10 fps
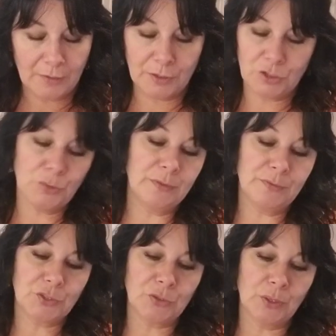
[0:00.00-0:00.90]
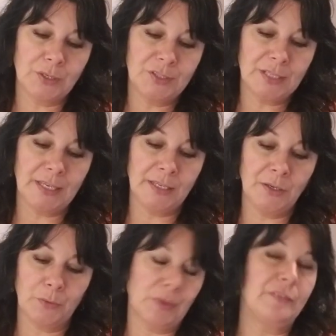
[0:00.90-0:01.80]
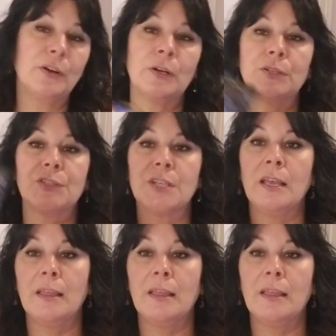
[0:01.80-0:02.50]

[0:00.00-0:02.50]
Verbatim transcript: The Two of Swords in reverse.